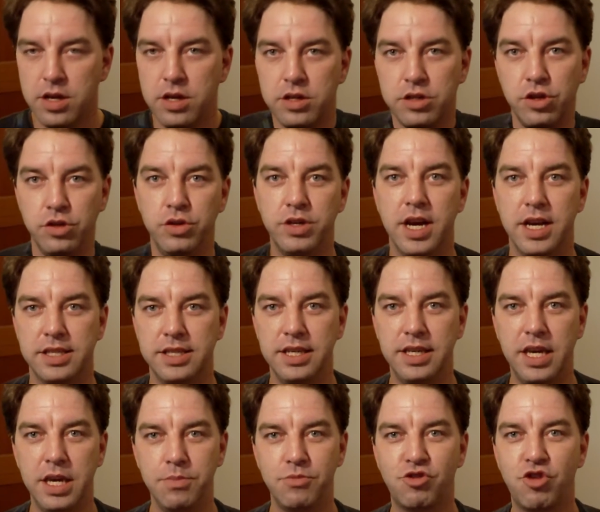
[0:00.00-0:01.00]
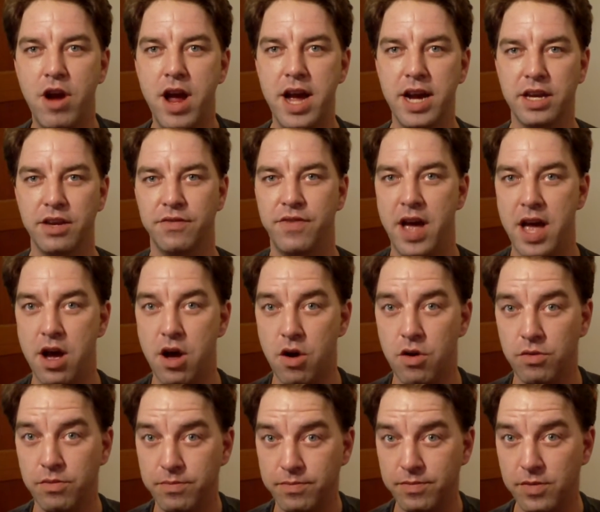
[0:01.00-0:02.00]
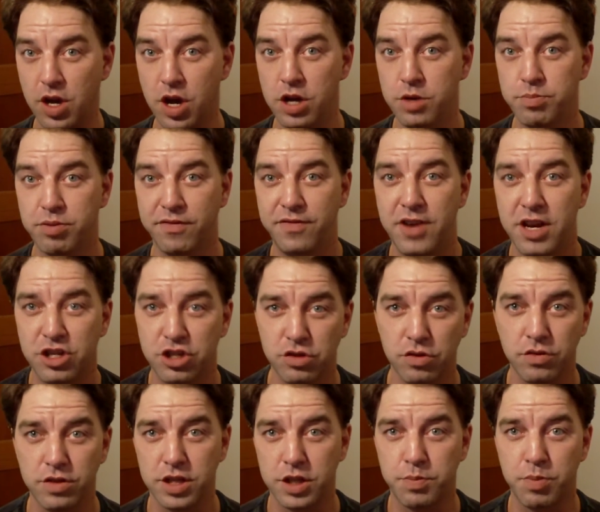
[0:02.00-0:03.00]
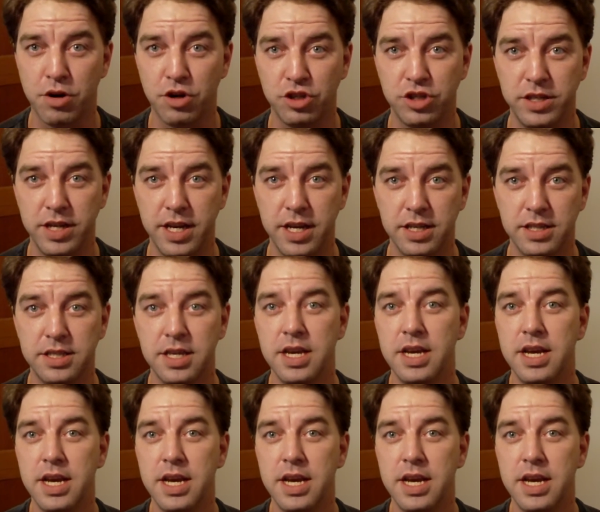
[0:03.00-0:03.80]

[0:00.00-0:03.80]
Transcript: So you guys can keep track of how unprofessional this person is,